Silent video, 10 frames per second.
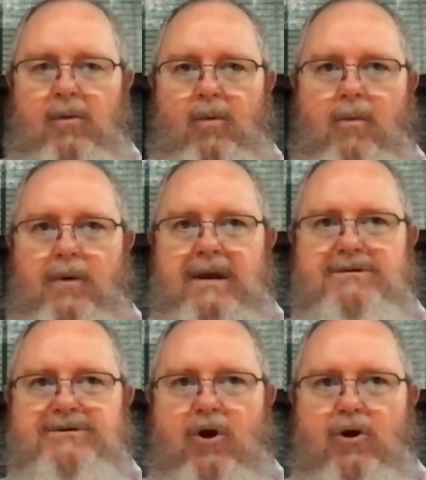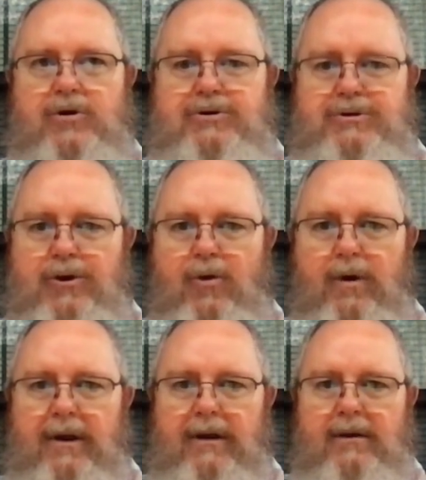When we start
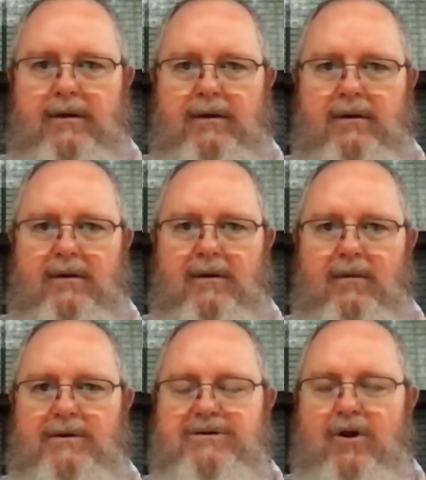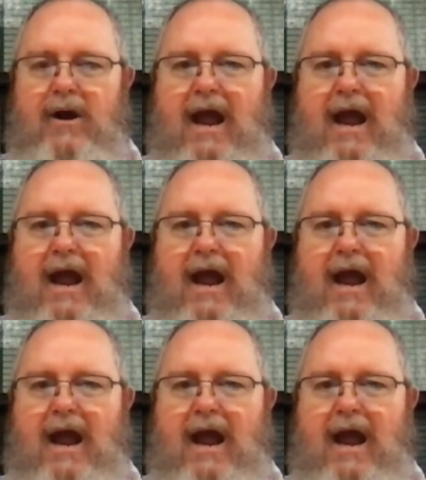doing, when we start